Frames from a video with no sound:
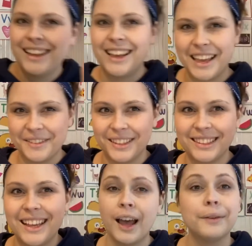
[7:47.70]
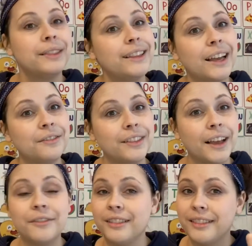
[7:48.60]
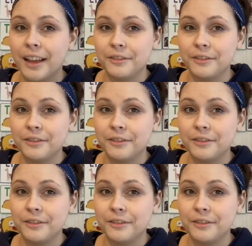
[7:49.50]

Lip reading: Anyways, I would love